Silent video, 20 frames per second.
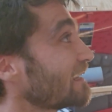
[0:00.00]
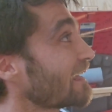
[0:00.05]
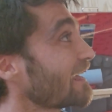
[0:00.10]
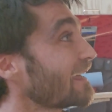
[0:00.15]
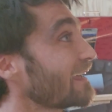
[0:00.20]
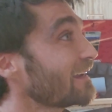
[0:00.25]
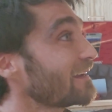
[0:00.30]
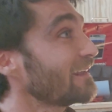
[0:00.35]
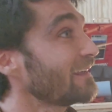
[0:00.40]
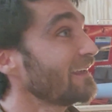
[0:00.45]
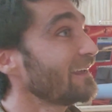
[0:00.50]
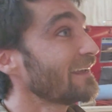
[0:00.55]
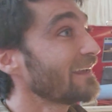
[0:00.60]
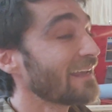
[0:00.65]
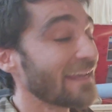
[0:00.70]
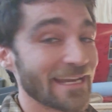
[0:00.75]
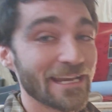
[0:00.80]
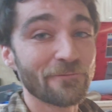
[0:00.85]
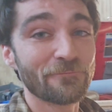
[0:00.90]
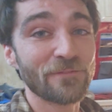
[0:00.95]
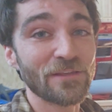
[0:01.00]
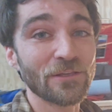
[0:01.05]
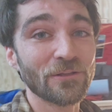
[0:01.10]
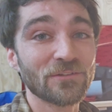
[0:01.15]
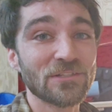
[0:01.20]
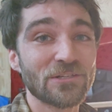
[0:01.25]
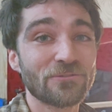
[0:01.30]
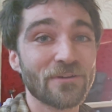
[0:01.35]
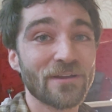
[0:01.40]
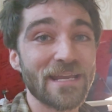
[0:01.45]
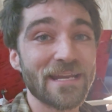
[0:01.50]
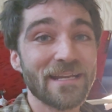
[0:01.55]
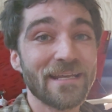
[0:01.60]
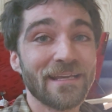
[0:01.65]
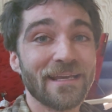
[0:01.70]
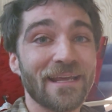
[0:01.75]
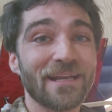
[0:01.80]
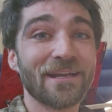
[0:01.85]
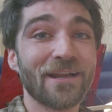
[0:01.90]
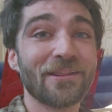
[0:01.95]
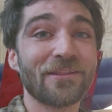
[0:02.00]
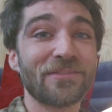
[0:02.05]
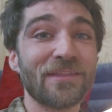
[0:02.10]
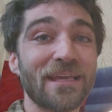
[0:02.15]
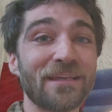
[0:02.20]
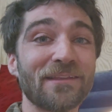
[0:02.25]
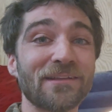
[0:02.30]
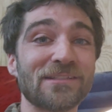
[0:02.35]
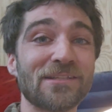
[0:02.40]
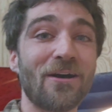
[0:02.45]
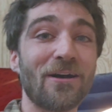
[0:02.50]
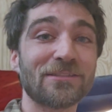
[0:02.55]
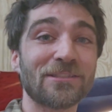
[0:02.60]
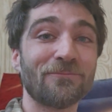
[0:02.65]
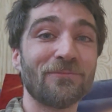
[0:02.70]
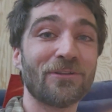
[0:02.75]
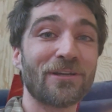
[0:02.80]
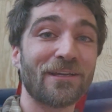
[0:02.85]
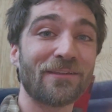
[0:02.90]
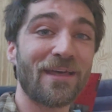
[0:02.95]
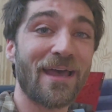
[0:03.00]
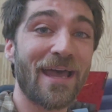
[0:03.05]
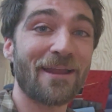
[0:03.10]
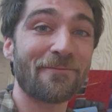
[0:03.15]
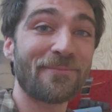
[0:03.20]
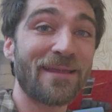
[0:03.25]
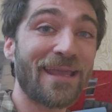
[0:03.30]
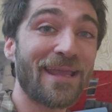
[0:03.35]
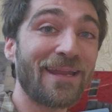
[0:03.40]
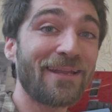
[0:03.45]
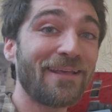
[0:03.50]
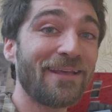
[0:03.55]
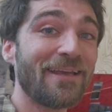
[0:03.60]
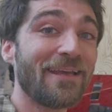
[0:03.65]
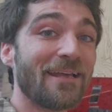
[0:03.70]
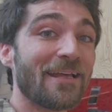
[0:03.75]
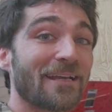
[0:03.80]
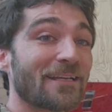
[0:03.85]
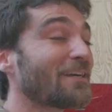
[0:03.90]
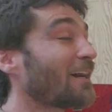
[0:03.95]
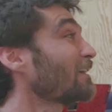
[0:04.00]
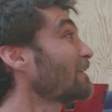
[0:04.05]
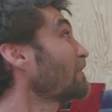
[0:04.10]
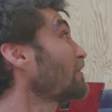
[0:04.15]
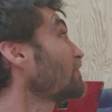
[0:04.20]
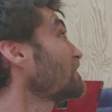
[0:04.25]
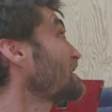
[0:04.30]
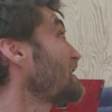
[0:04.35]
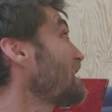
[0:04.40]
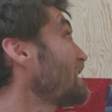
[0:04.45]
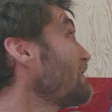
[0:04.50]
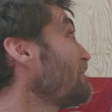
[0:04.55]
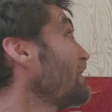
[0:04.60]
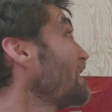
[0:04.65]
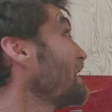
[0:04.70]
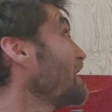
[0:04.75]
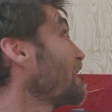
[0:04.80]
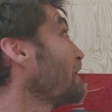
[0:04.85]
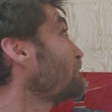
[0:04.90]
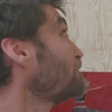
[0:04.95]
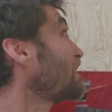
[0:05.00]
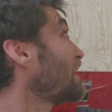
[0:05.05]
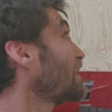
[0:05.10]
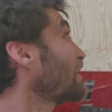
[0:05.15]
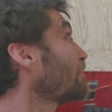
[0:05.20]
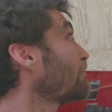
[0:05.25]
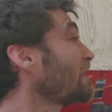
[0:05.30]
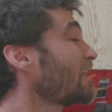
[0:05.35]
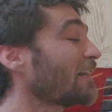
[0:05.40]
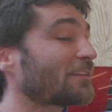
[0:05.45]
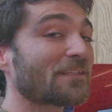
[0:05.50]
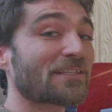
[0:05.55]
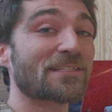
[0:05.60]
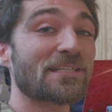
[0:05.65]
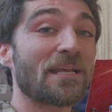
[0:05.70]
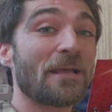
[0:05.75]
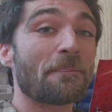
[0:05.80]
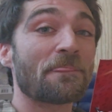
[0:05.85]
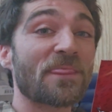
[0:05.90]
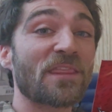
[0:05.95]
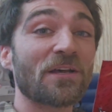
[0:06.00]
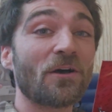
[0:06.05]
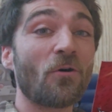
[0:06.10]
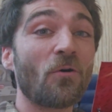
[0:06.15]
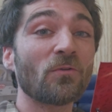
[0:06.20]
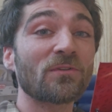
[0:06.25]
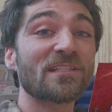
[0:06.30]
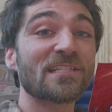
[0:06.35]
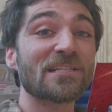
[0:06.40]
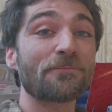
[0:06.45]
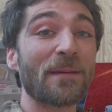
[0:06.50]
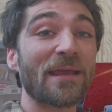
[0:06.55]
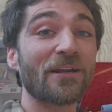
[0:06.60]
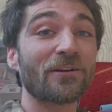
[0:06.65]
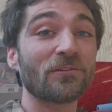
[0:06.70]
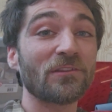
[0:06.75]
ahead and it feels great. And another thing that's awesome, look at that, man. Got a little TV up there. We got the old spare